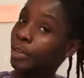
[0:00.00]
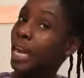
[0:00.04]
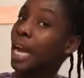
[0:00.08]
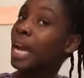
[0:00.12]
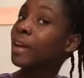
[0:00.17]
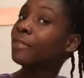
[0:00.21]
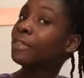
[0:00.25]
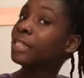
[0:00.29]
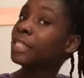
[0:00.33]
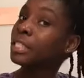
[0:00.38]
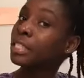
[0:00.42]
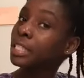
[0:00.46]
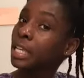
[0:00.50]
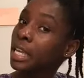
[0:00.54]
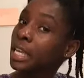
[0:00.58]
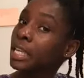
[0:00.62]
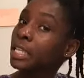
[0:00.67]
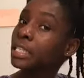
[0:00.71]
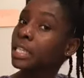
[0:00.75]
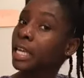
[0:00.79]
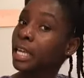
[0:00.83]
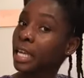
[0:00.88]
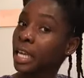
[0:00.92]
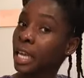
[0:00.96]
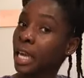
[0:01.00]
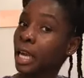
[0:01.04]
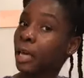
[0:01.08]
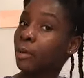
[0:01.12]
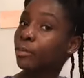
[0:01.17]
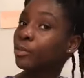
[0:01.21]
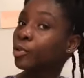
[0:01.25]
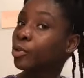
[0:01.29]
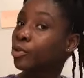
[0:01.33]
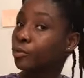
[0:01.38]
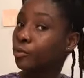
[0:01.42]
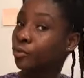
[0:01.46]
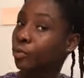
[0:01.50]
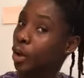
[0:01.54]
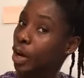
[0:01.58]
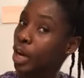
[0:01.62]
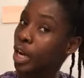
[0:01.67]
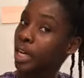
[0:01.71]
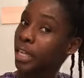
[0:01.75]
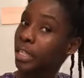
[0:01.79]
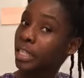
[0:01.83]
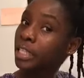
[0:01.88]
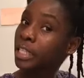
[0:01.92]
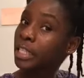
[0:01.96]
ever since I came to
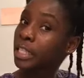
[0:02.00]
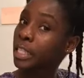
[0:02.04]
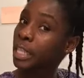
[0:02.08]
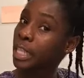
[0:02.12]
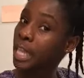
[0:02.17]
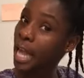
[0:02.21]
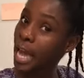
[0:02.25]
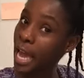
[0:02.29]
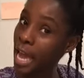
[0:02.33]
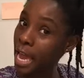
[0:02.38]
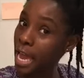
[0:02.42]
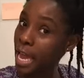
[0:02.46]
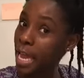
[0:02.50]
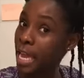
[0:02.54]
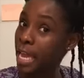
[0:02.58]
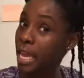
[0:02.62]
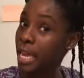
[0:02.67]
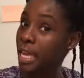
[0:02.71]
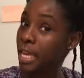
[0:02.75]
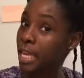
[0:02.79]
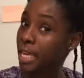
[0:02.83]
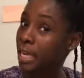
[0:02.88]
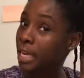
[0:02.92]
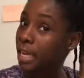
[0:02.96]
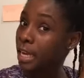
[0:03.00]
France. Like,